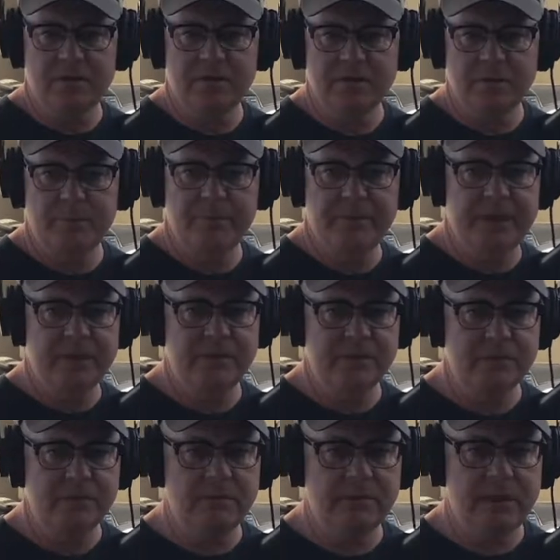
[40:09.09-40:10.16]
Some bands
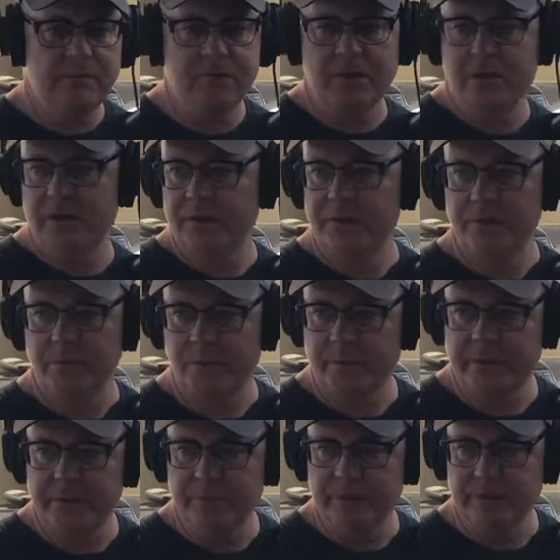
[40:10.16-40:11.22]
are never going to do a
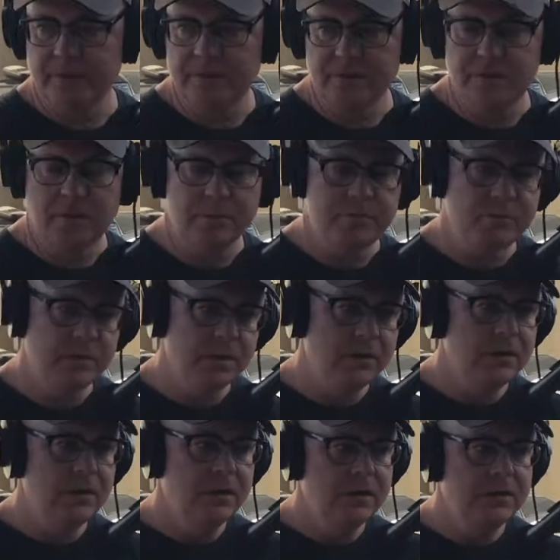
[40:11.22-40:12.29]
reunion. Some
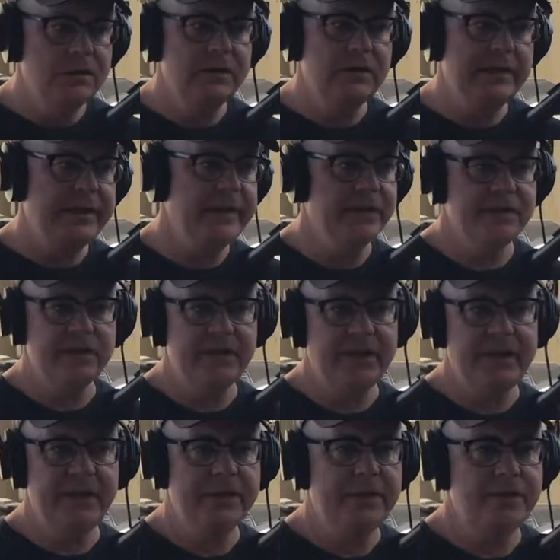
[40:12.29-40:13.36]
just can't
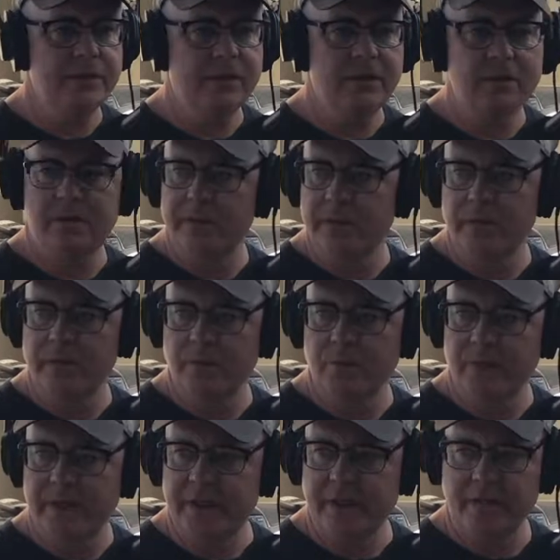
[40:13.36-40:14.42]
stand each other and don't
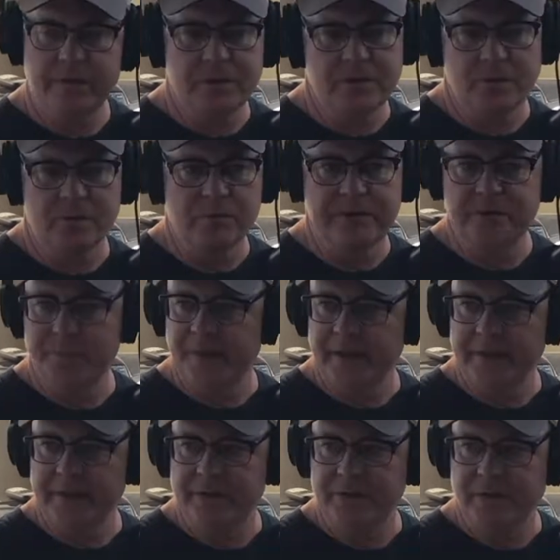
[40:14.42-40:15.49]
care and don't
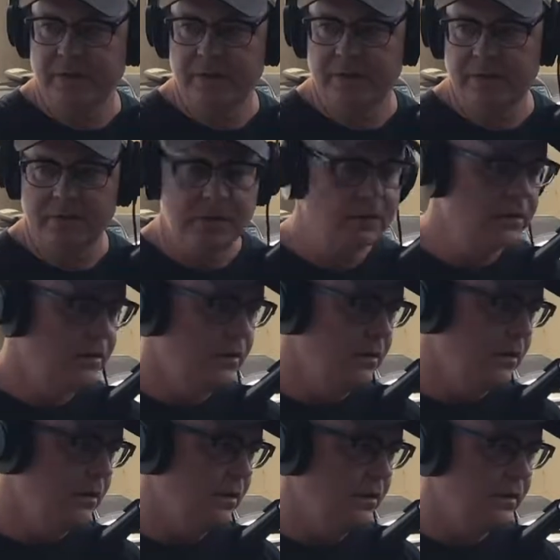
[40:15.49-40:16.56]
respect each other.
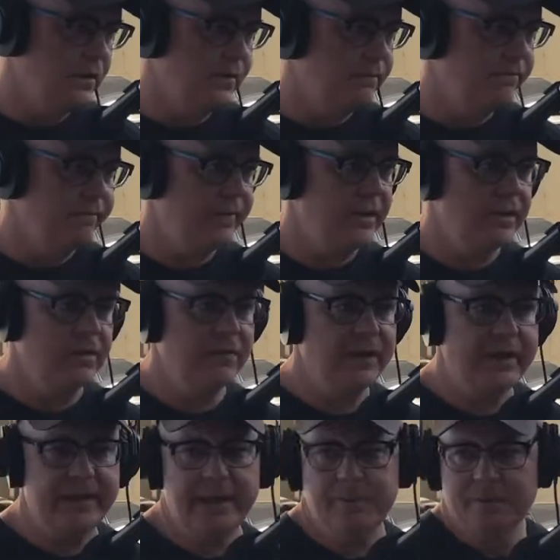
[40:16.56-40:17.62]
You know,
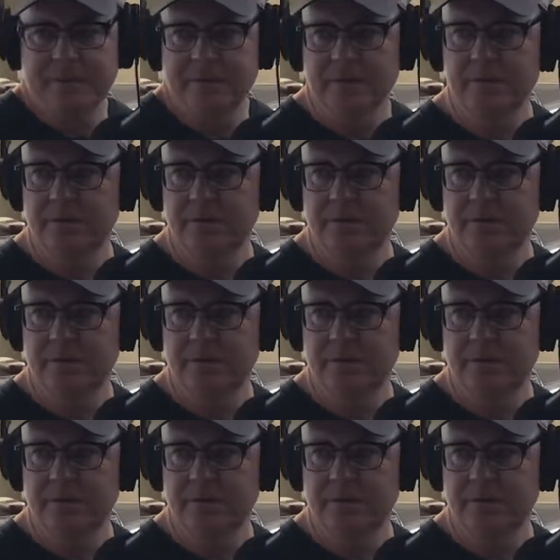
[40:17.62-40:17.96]
that happens.